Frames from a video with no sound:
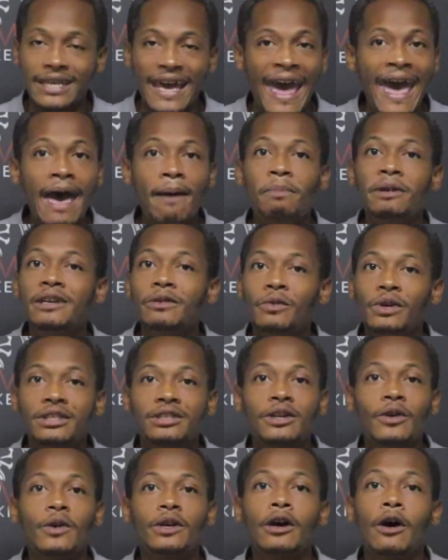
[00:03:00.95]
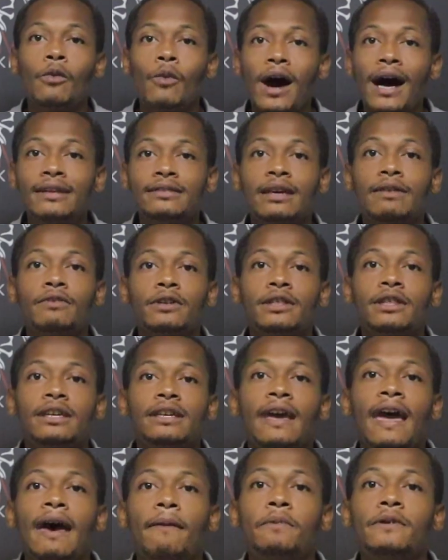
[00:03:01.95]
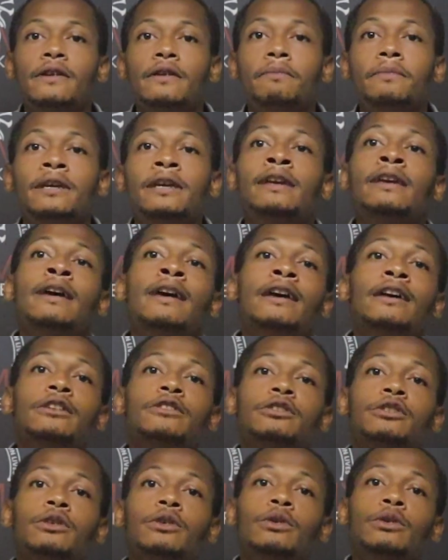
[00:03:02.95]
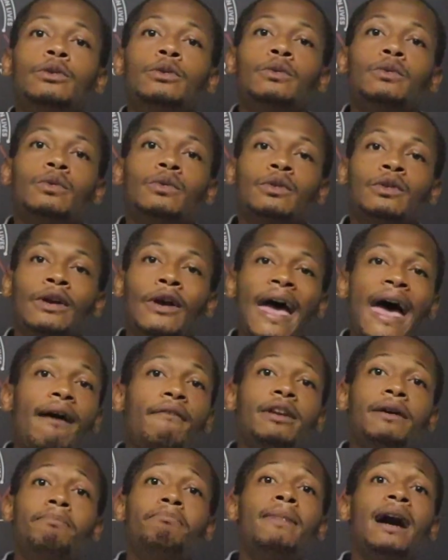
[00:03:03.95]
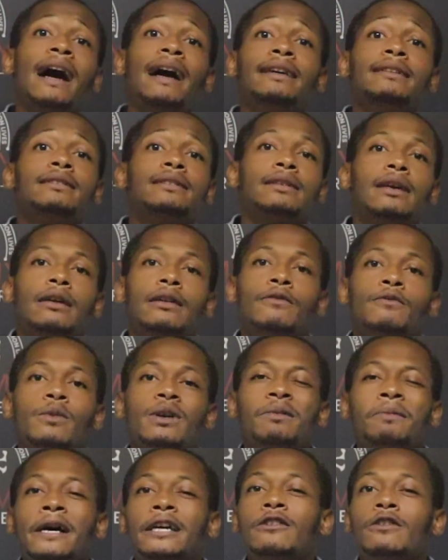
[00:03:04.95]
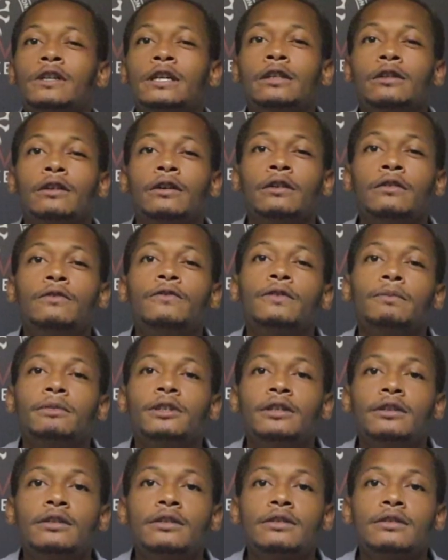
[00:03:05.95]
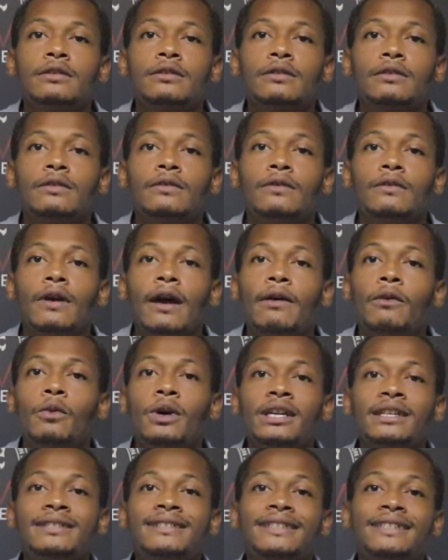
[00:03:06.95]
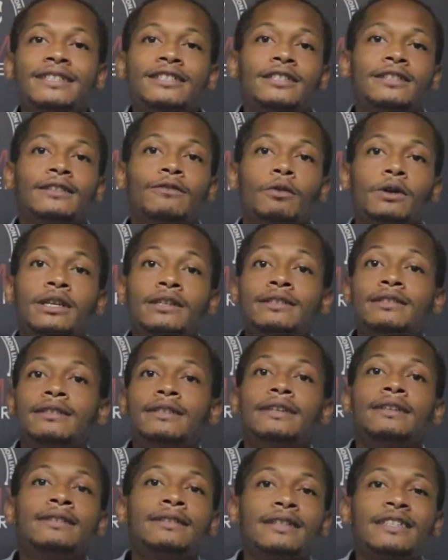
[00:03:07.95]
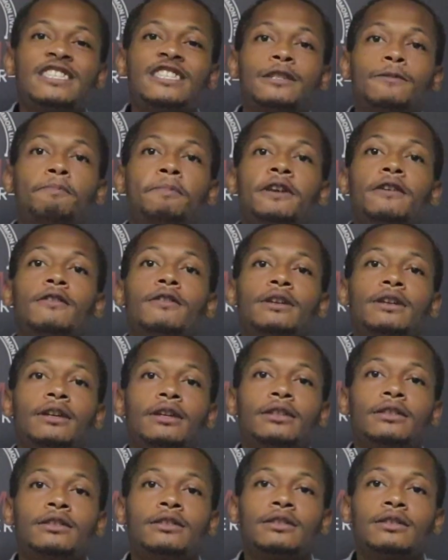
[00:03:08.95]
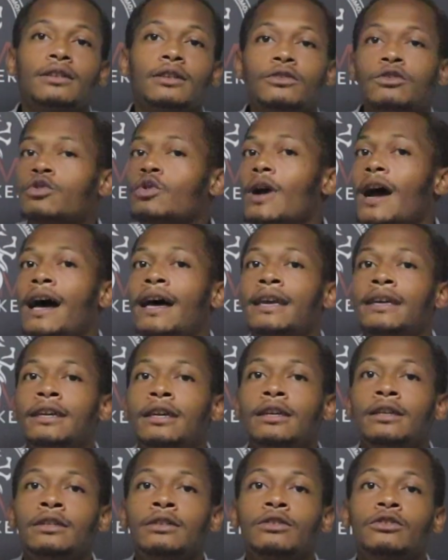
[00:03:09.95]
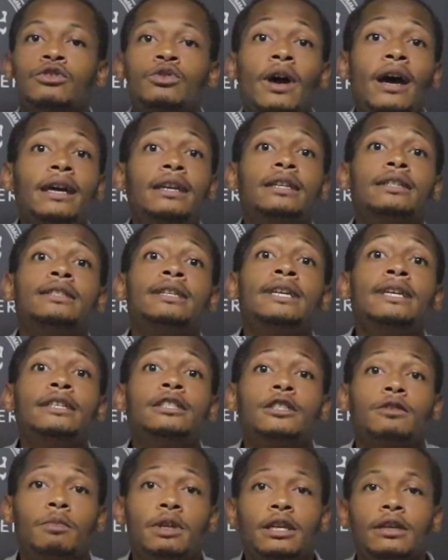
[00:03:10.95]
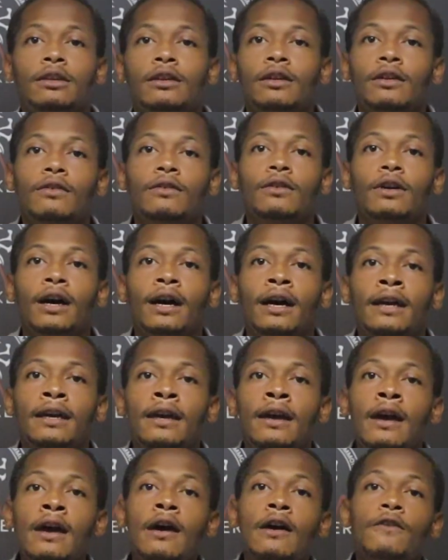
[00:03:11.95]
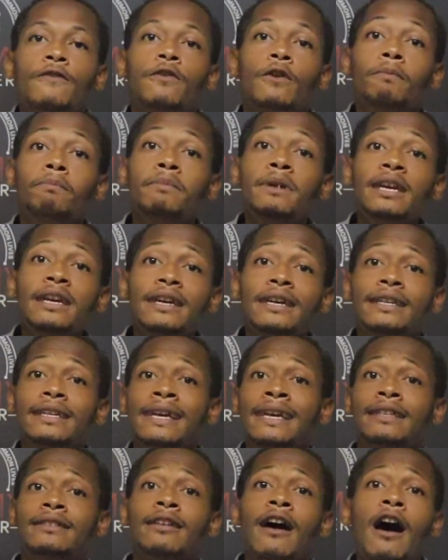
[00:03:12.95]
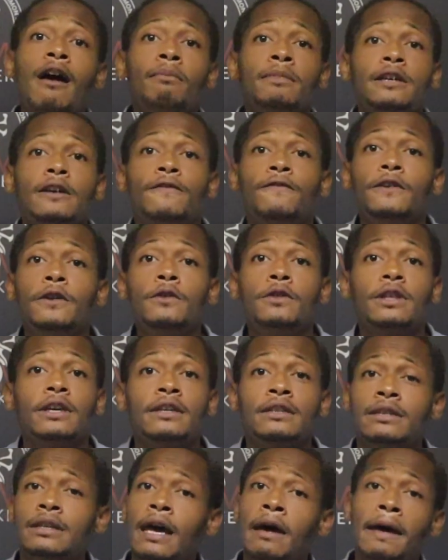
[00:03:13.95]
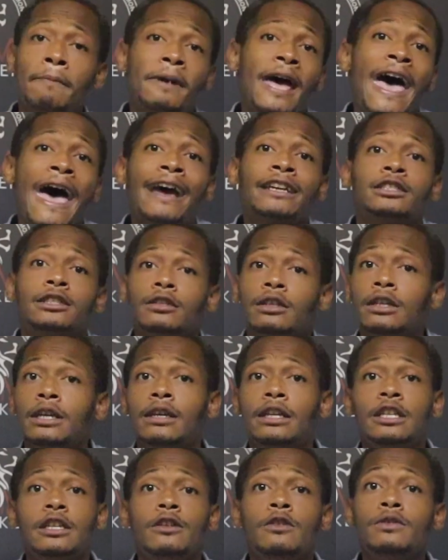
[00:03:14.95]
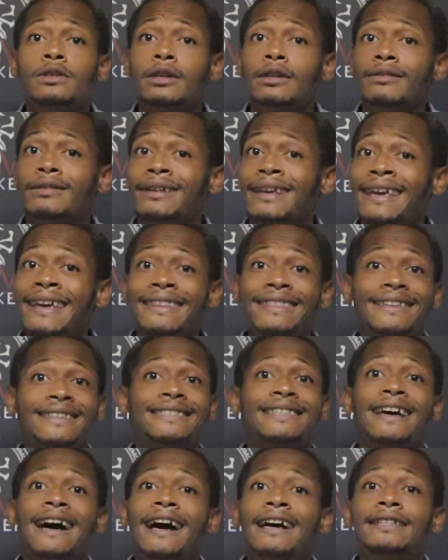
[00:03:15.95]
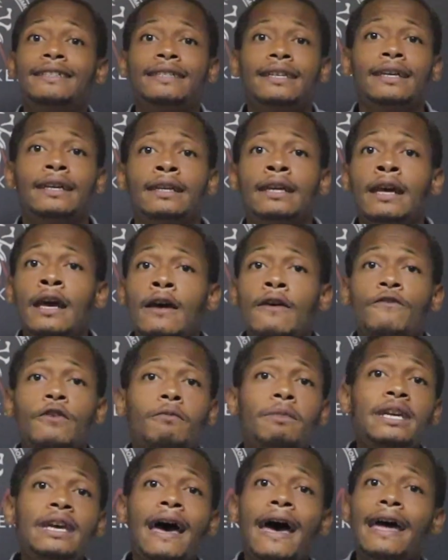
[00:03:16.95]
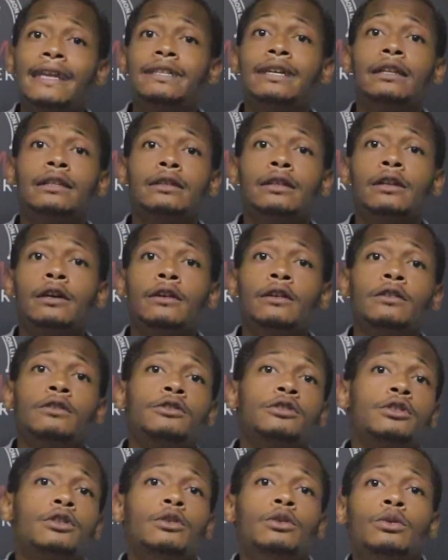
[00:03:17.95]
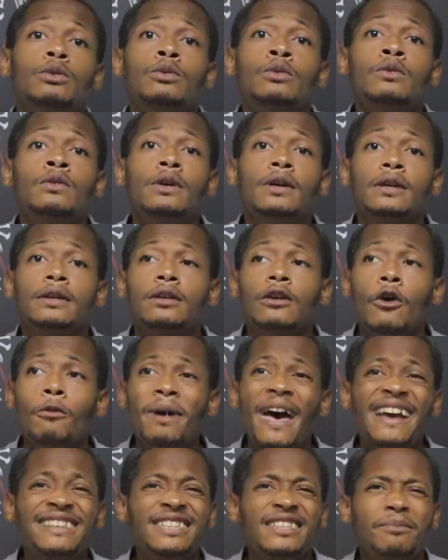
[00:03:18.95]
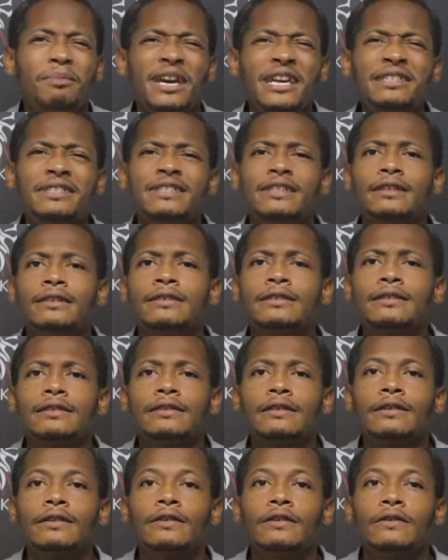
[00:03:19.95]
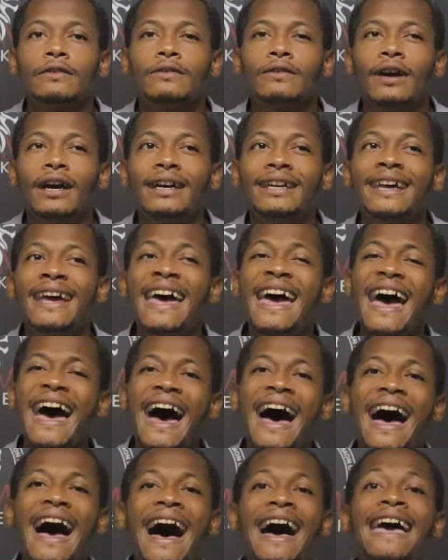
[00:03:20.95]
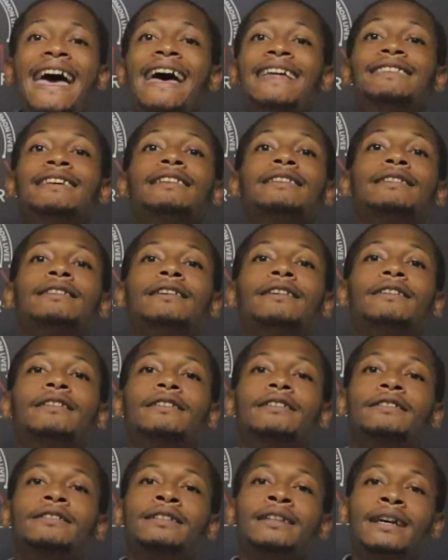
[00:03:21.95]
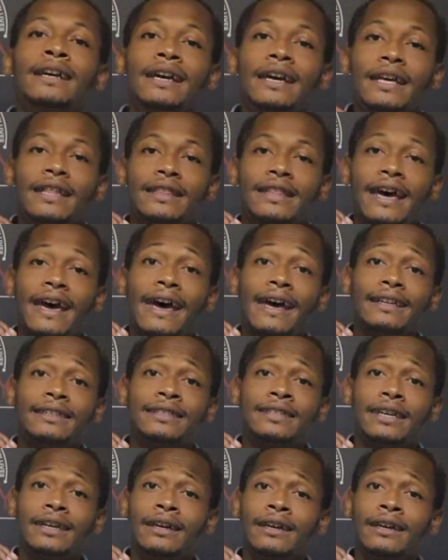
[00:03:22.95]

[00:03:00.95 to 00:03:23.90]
happening, what's going on, why is everything happening to me, to having a mindset of what am I going to learn from this, right? What is this experience trying to teach me? Right? For me, it taught me a few things, and I'm actually going to use it in this content. For me, I had to learn to go back to the basics, right? I had to learn that